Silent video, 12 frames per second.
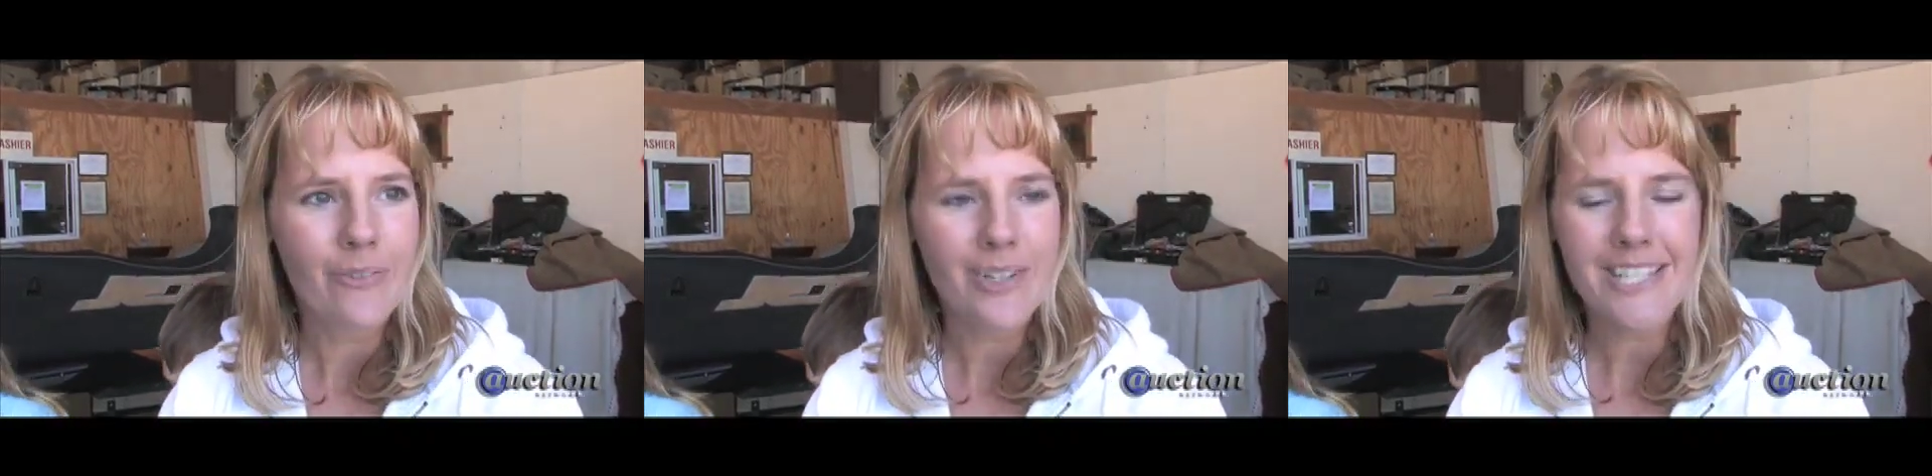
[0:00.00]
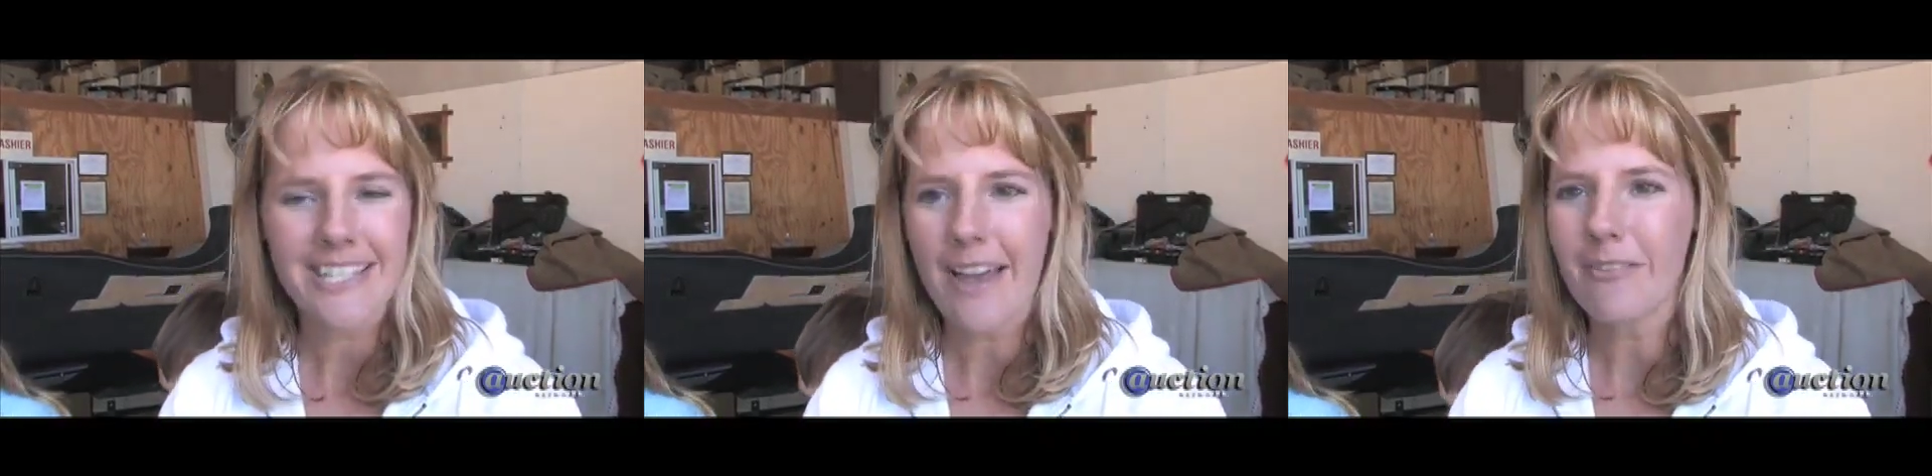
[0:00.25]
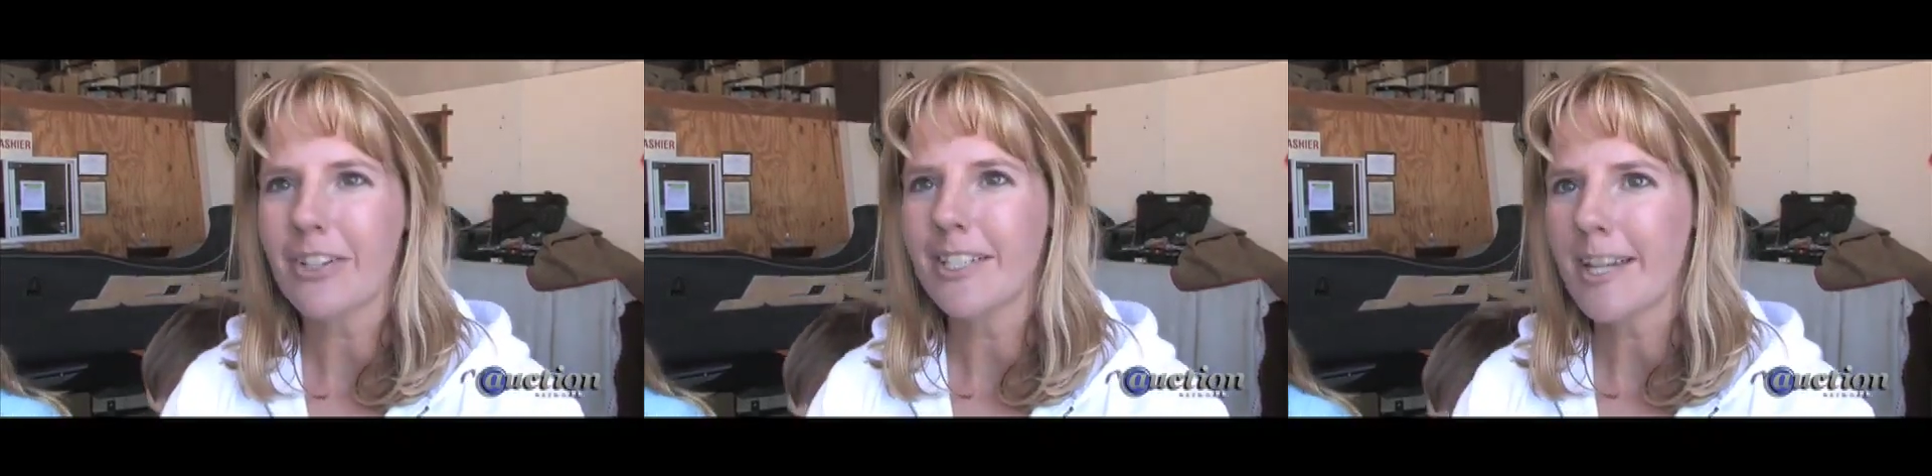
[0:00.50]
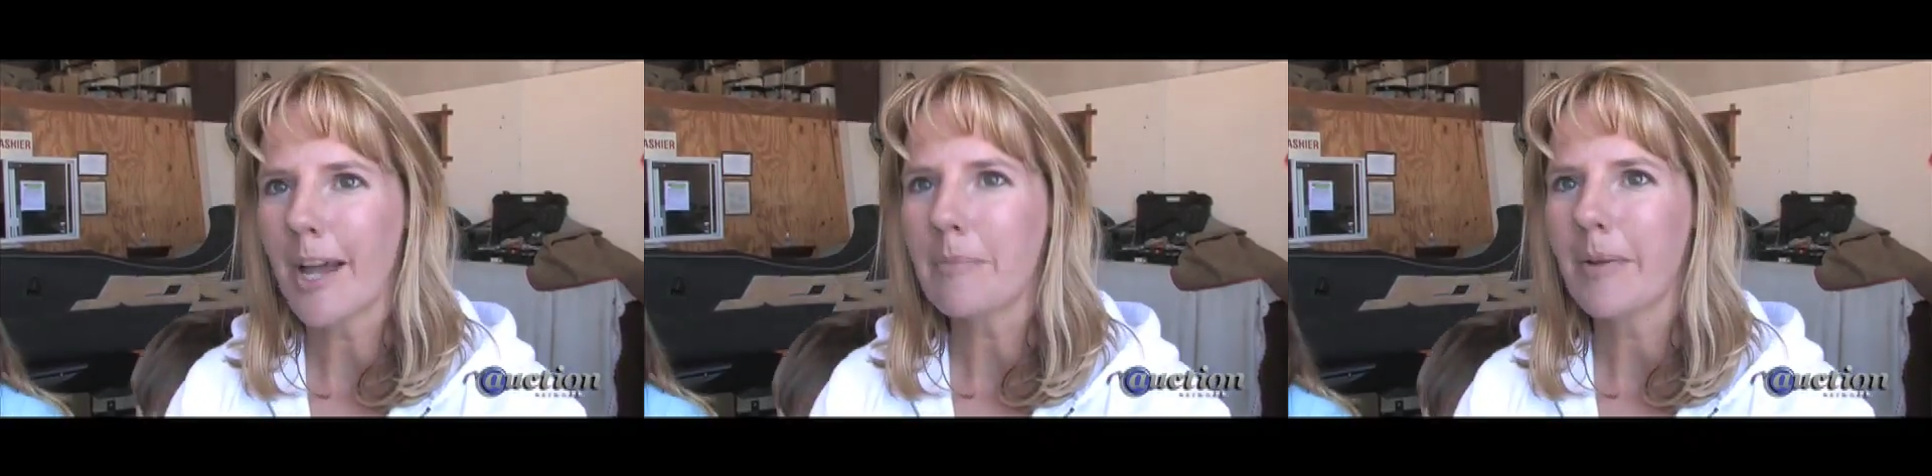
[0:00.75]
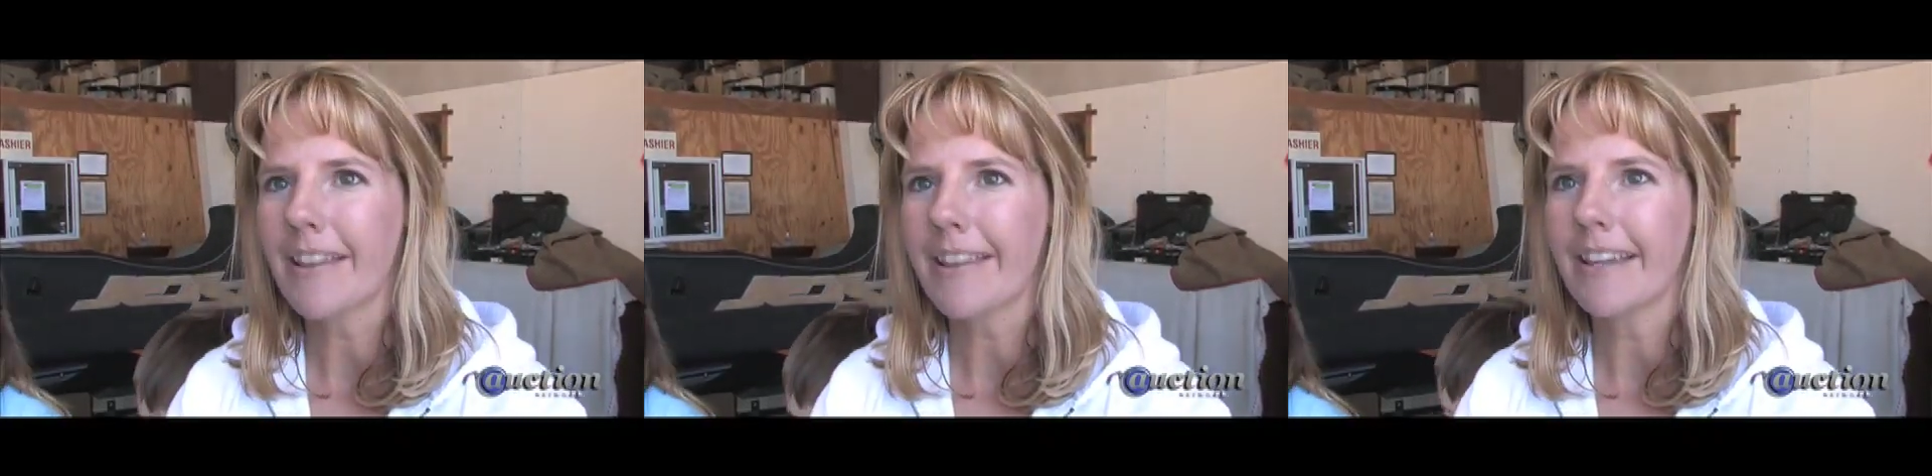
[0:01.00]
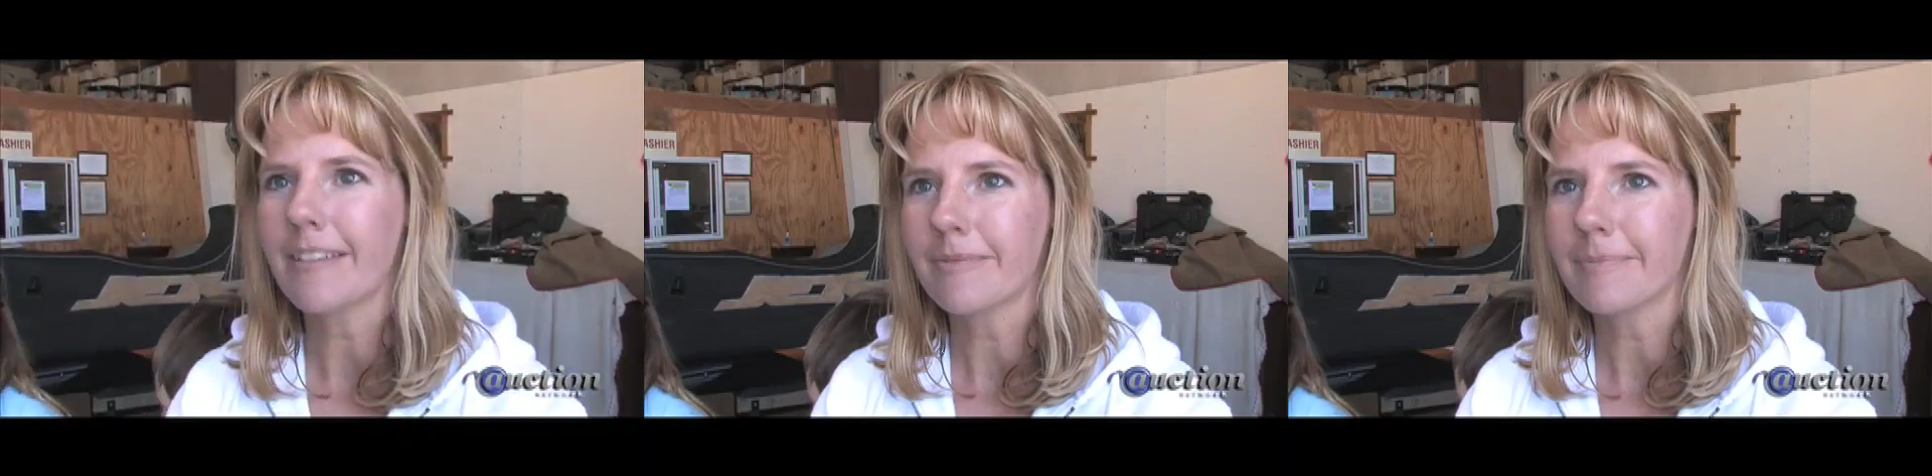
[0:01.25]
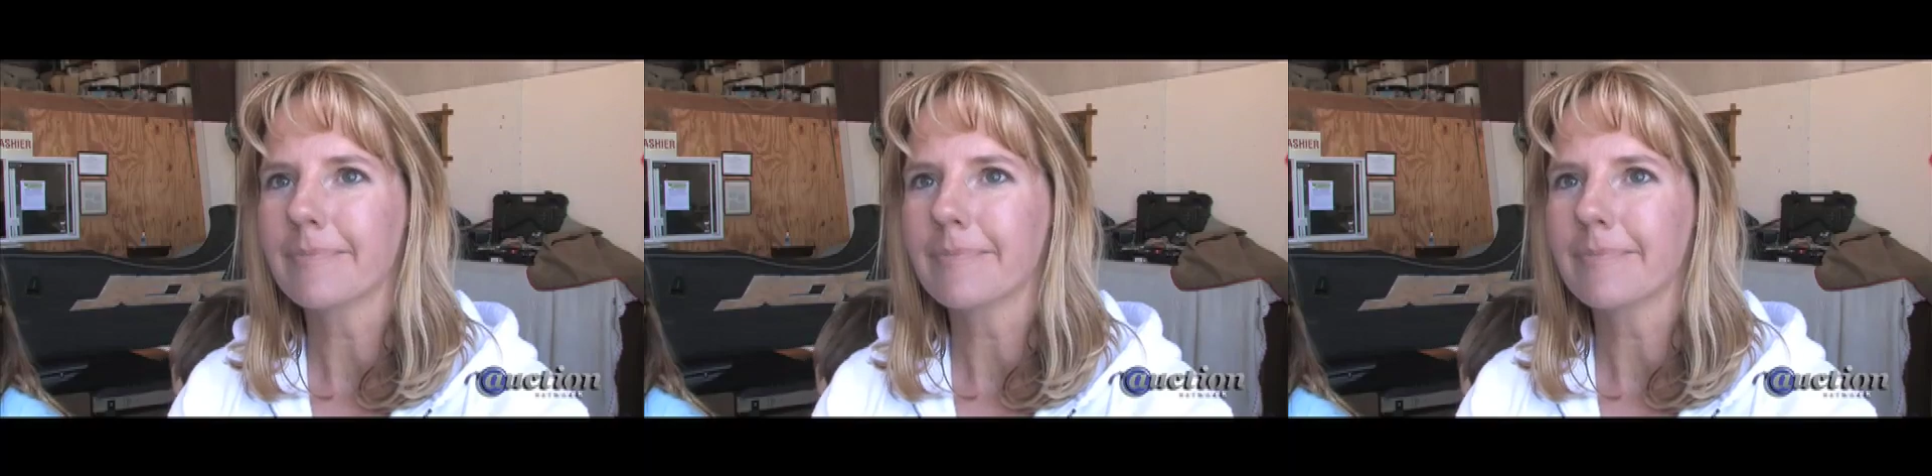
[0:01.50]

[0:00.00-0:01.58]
we just have a good time with it.